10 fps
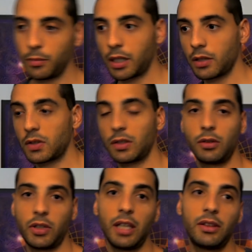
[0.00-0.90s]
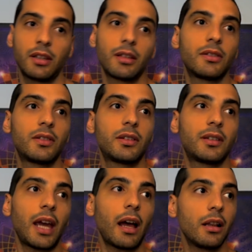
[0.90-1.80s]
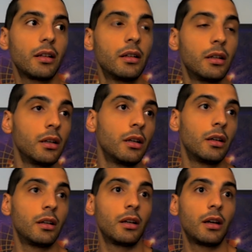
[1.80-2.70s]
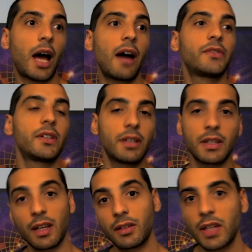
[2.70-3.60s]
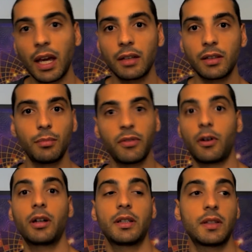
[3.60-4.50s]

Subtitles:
because they didn't tell after the sunset and before